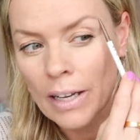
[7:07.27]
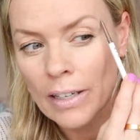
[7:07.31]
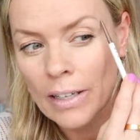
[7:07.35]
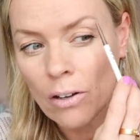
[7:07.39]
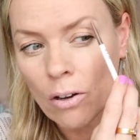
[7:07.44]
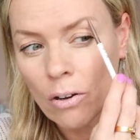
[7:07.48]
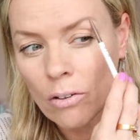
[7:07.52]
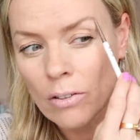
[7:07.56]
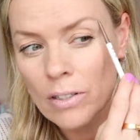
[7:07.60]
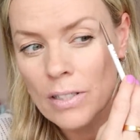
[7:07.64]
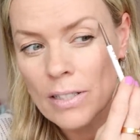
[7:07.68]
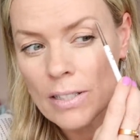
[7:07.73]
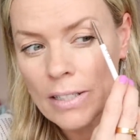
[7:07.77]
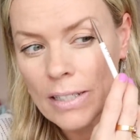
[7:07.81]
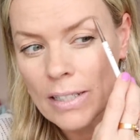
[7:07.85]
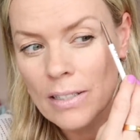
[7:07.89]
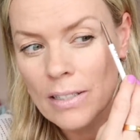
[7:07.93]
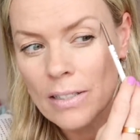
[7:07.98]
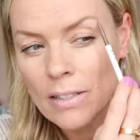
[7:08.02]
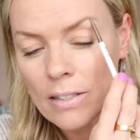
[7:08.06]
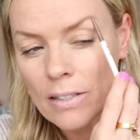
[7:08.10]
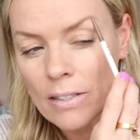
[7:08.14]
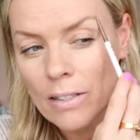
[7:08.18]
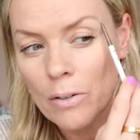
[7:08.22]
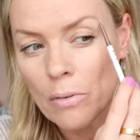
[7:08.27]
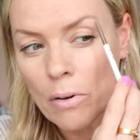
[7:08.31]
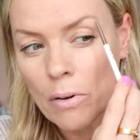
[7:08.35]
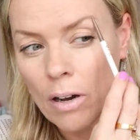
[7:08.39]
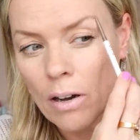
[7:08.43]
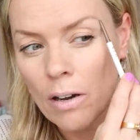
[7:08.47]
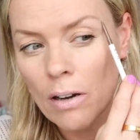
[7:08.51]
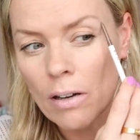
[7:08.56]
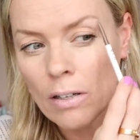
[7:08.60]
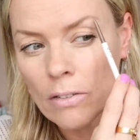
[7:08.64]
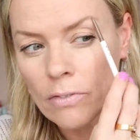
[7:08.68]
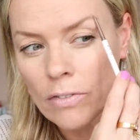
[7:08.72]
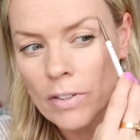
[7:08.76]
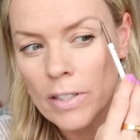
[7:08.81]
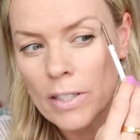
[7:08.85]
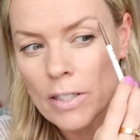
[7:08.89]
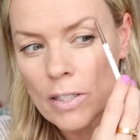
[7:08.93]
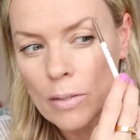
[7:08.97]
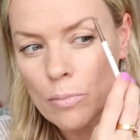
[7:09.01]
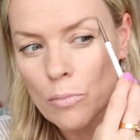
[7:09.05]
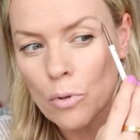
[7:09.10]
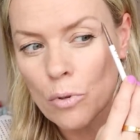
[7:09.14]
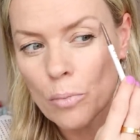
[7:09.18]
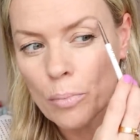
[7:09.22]
And honestly, it is so hard for
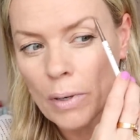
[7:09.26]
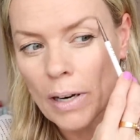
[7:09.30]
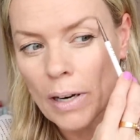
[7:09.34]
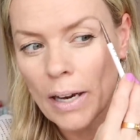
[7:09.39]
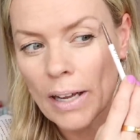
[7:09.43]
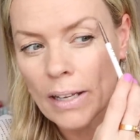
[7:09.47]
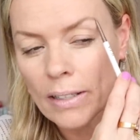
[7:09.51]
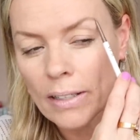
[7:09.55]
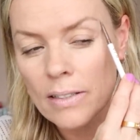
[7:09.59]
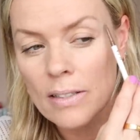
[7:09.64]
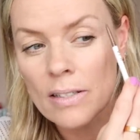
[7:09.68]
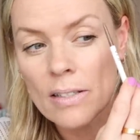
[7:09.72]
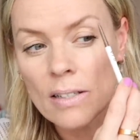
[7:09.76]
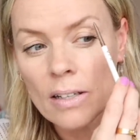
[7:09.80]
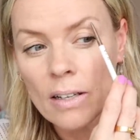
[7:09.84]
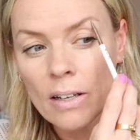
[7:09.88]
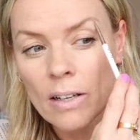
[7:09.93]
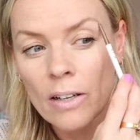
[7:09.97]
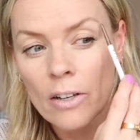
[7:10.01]
these small brands